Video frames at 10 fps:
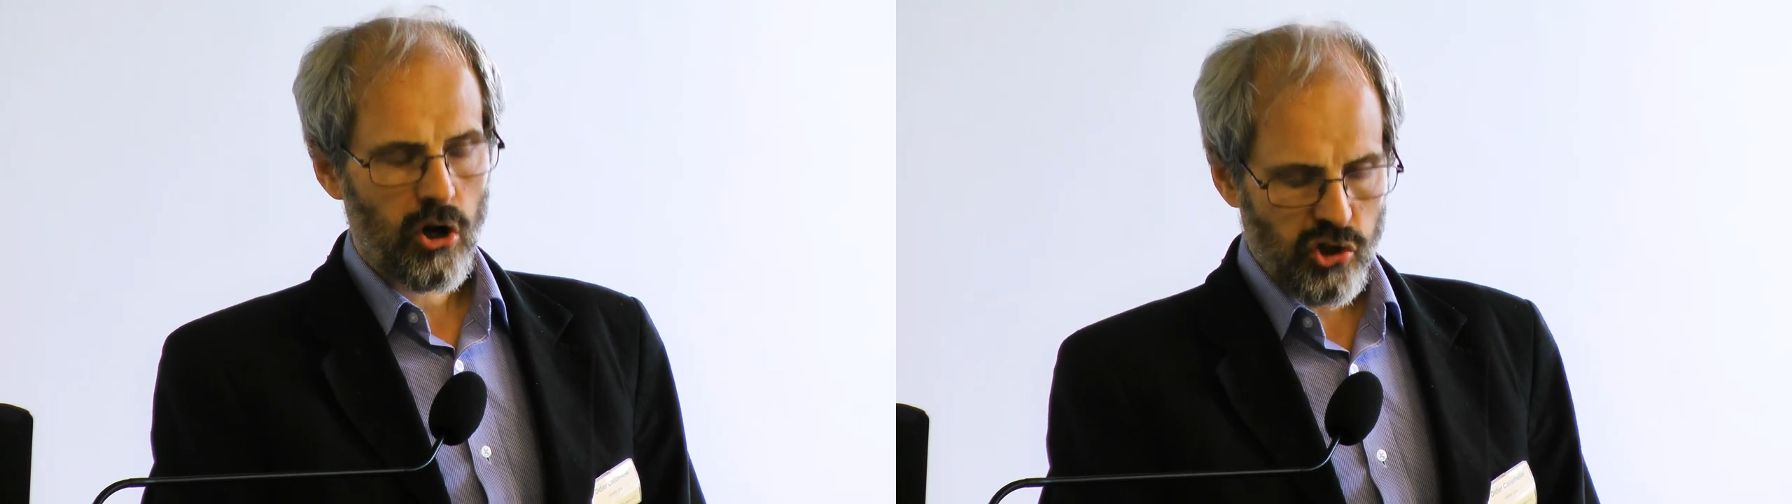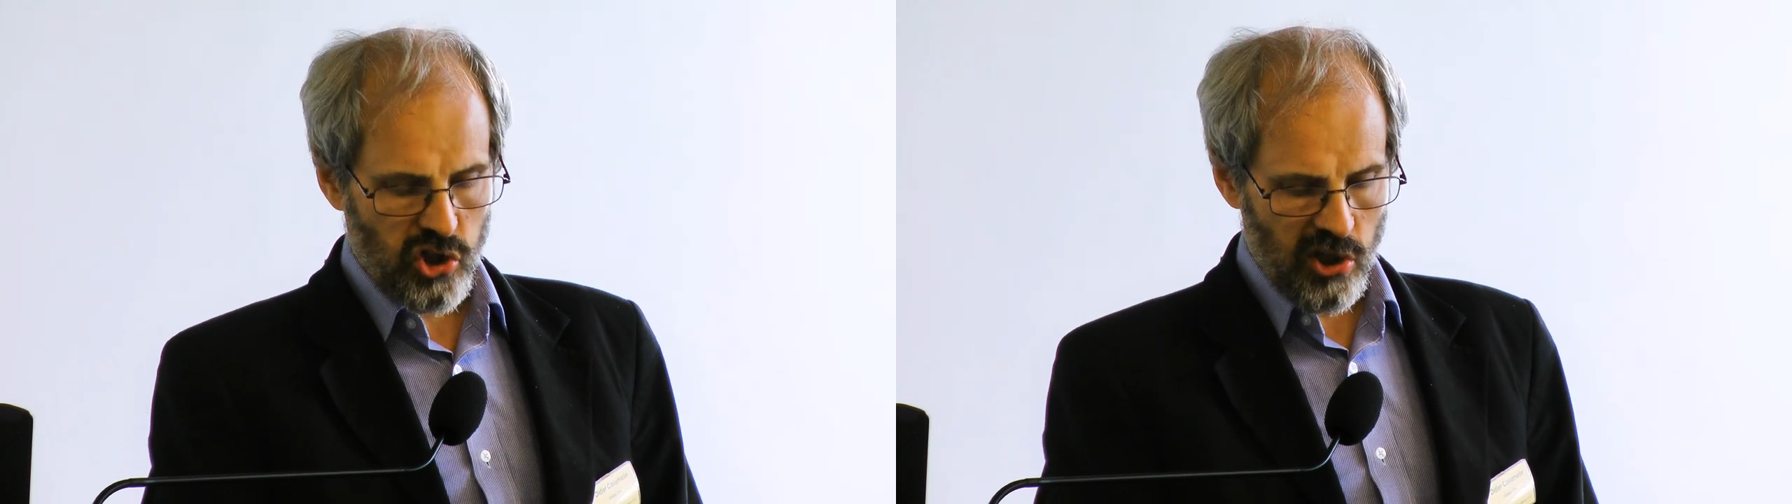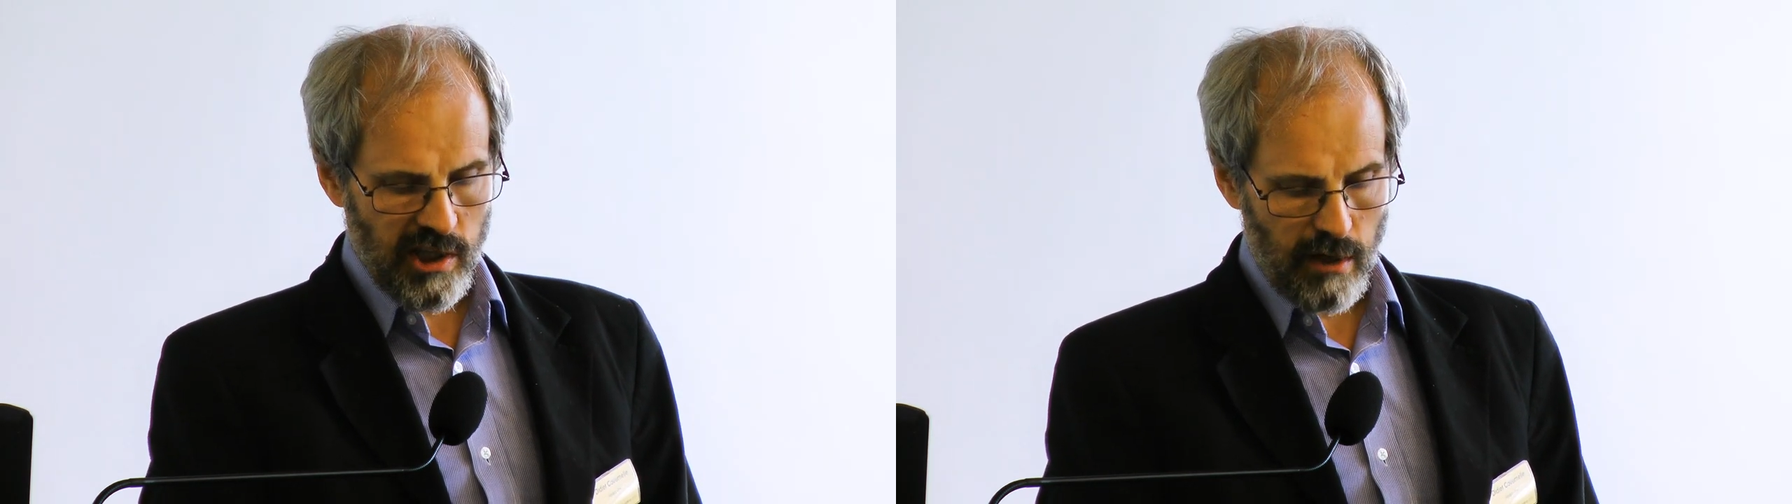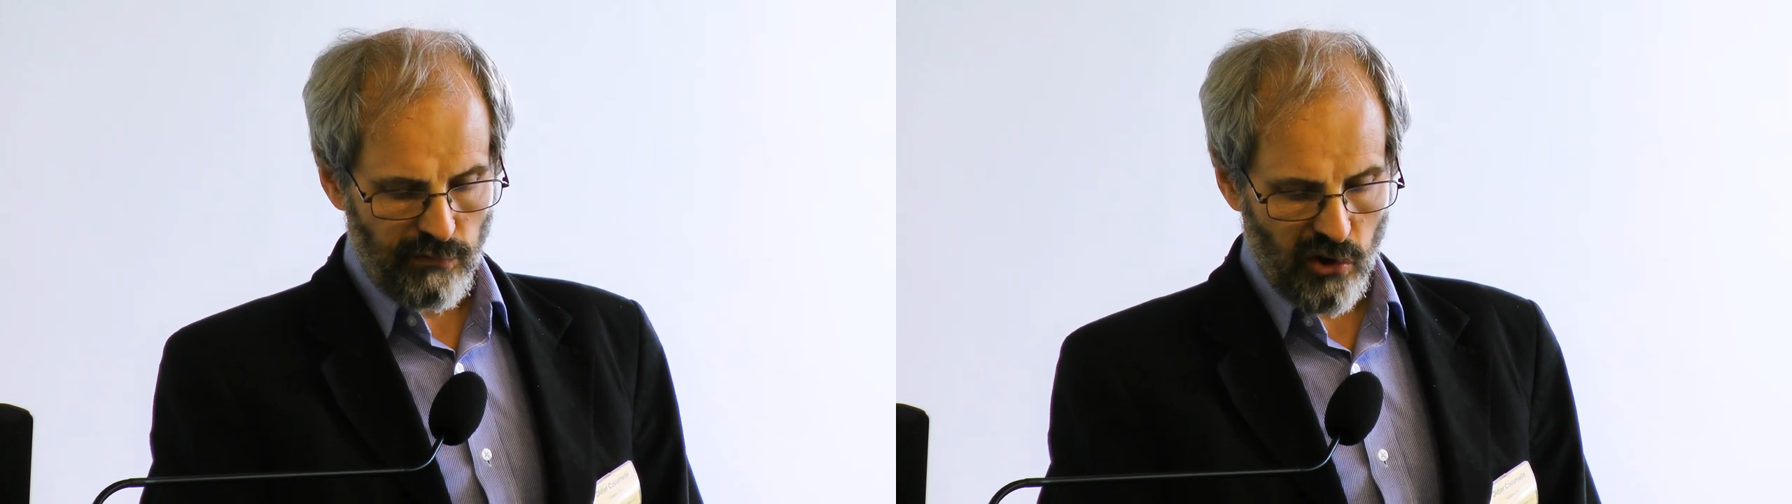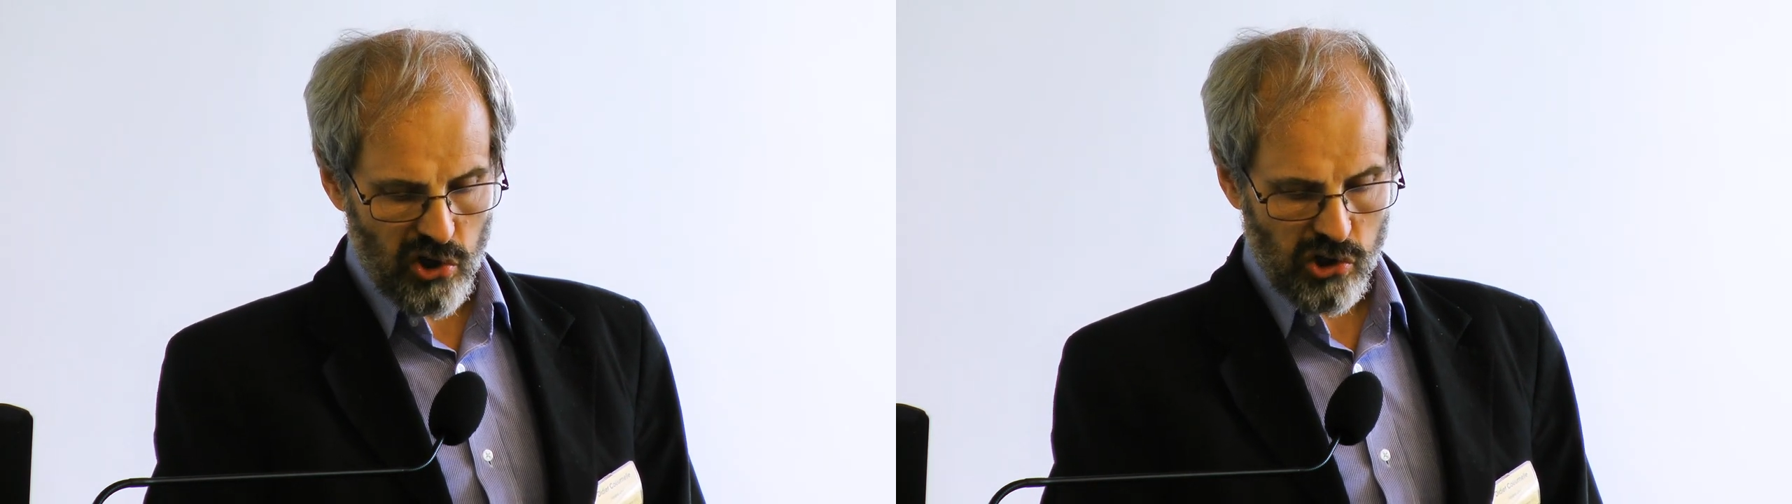on Sunday,
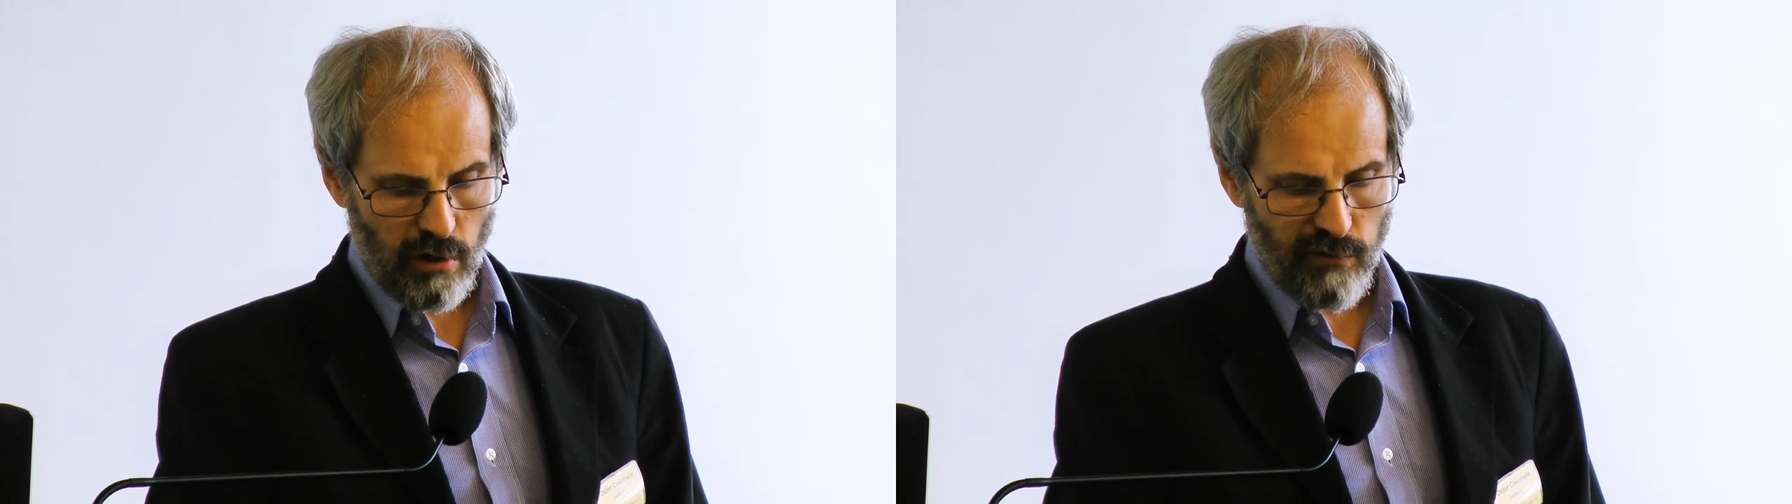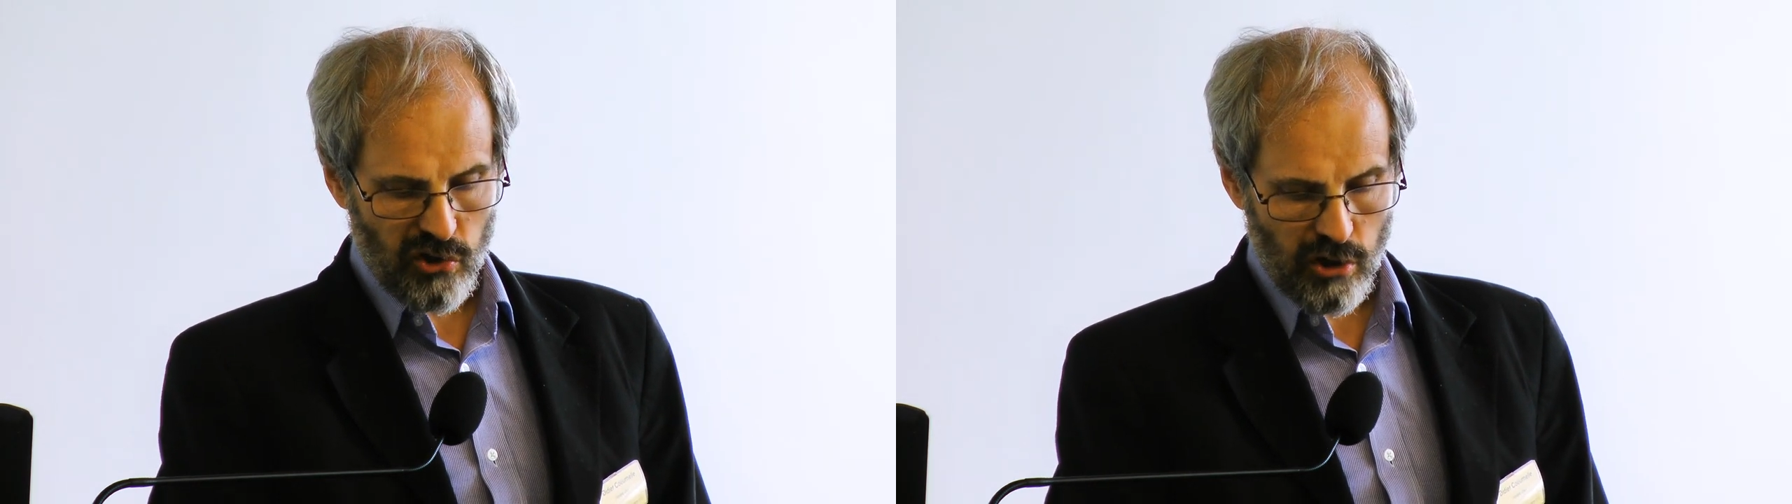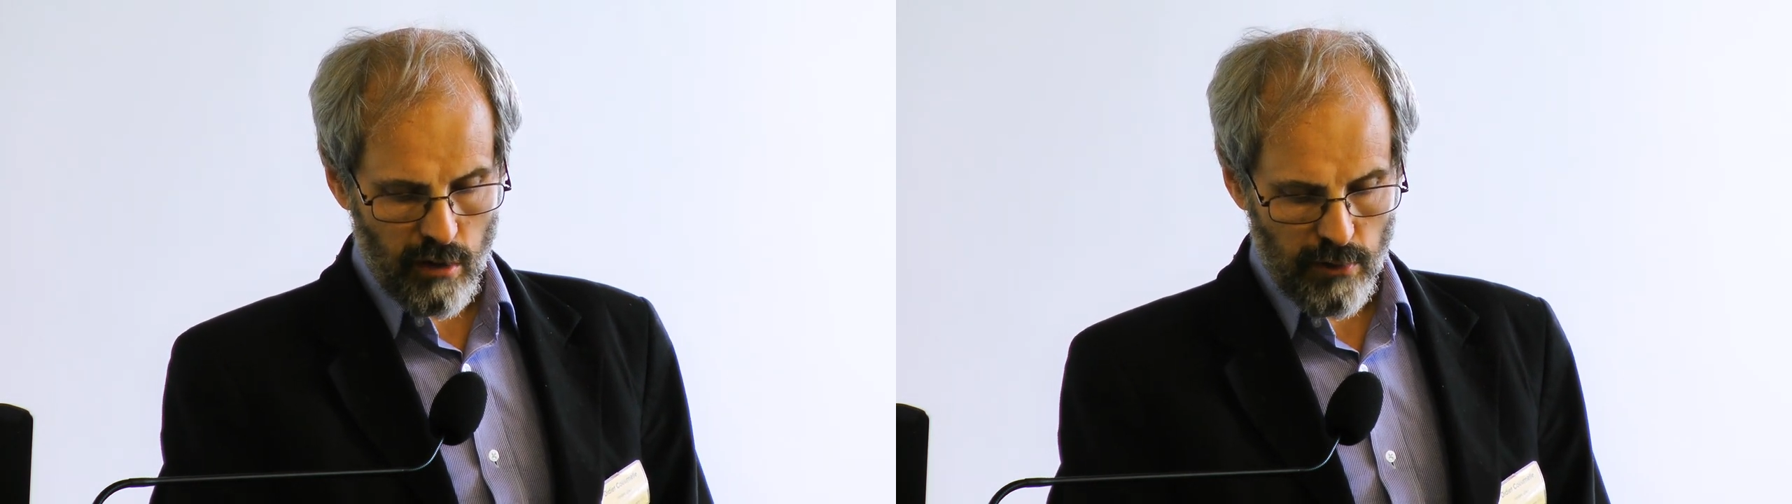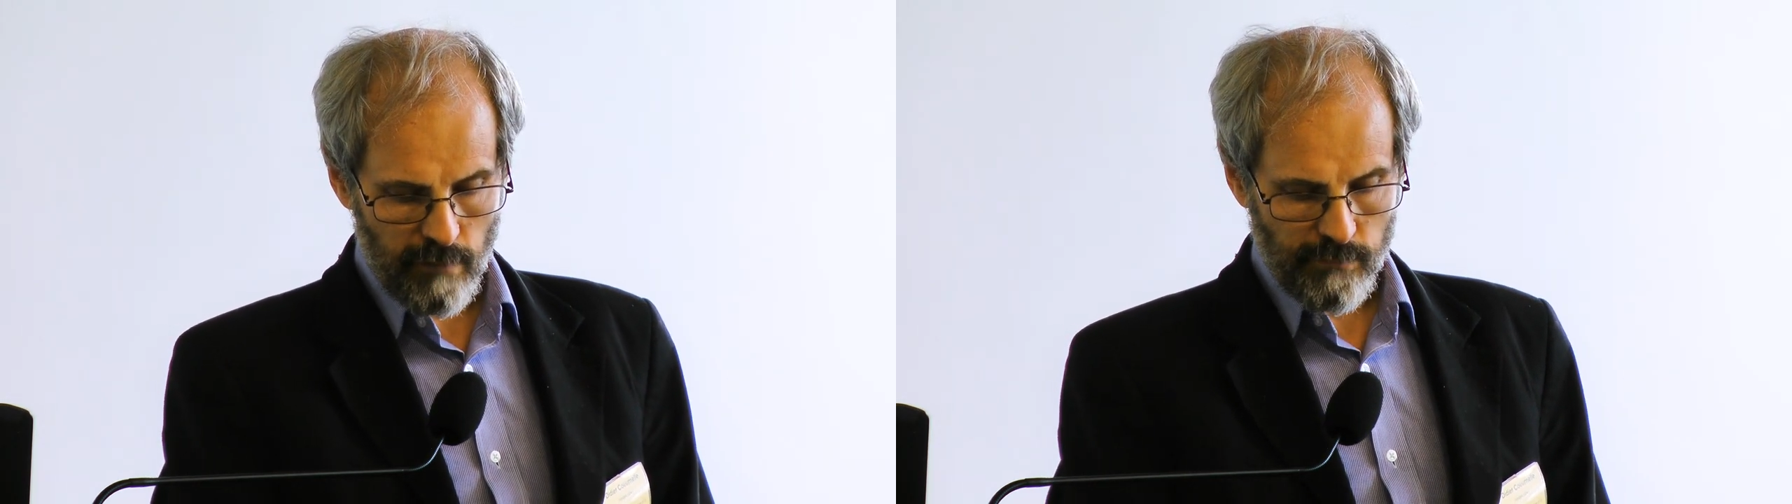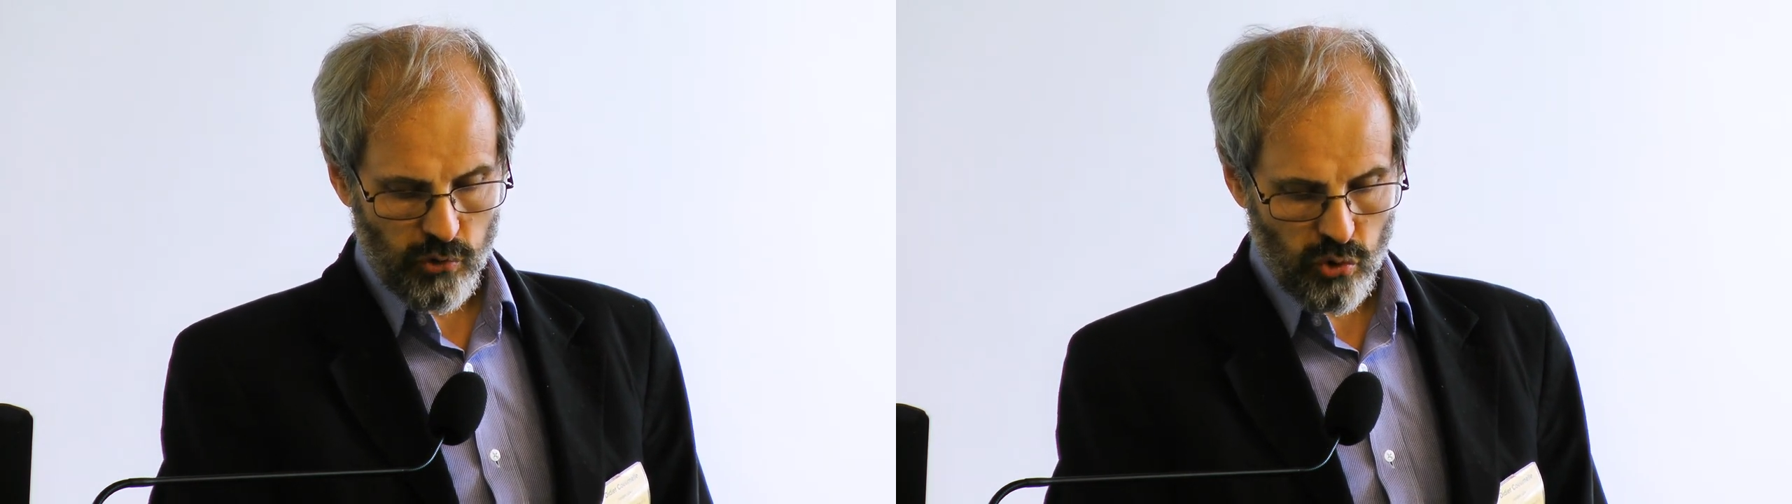1st of October